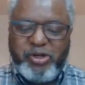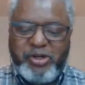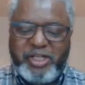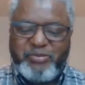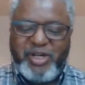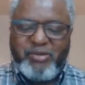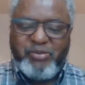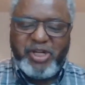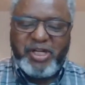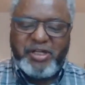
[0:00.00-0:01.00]

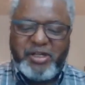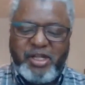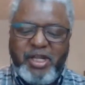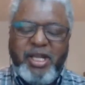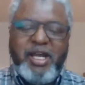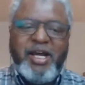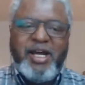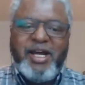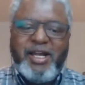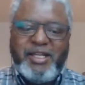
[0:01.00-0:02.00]
despite being
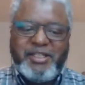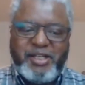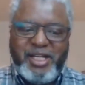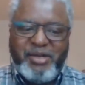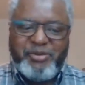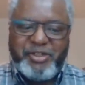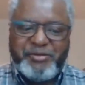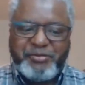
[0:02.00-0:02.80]
enslaved.